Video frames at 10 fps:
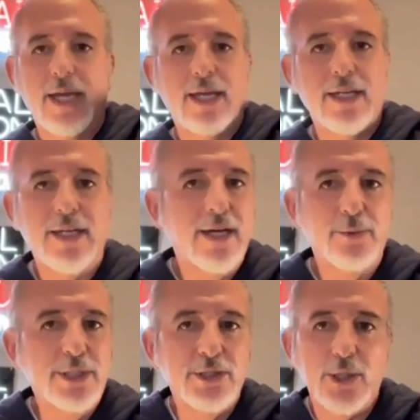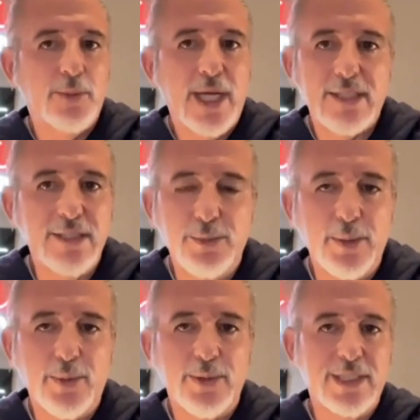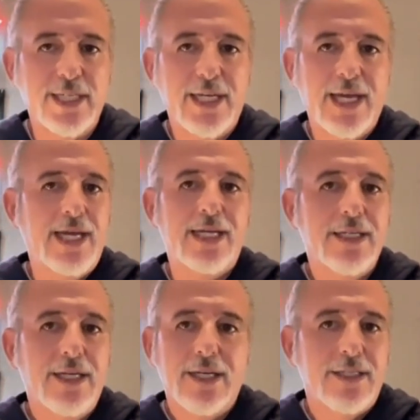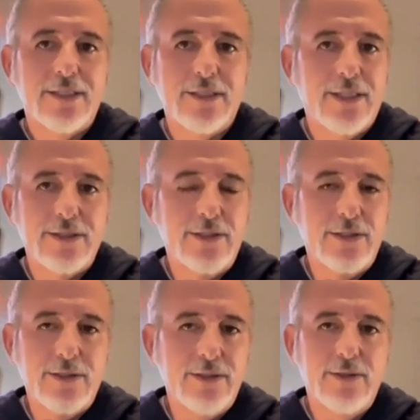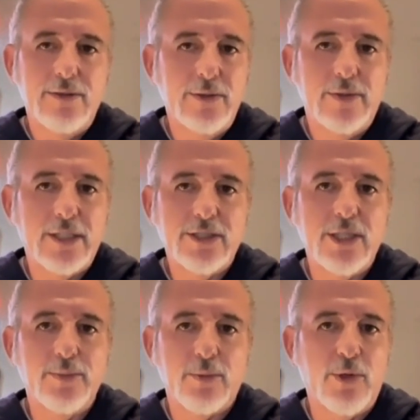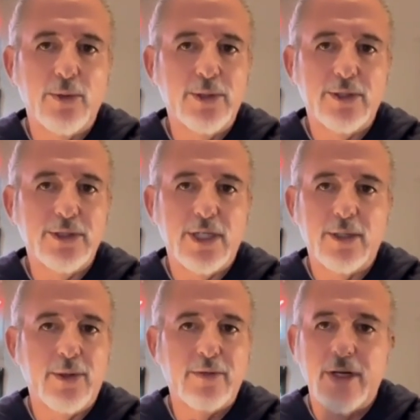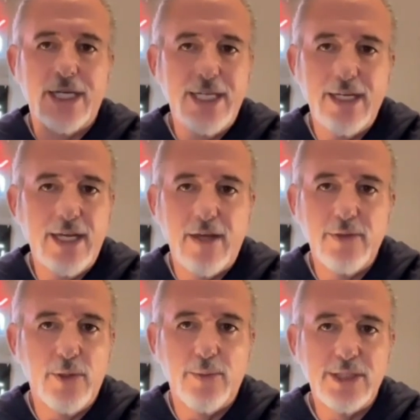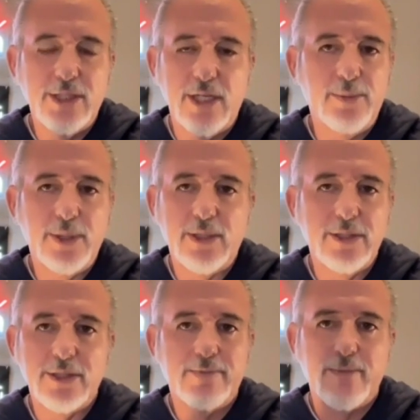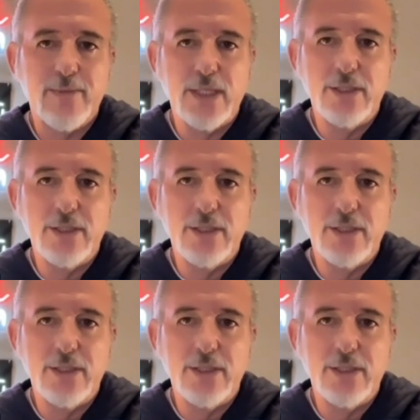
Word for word: And uh, we just go back to these people and say, "Hey, uh, you, you, you got something wrong with your site, or whatever. I can't have you on my site because."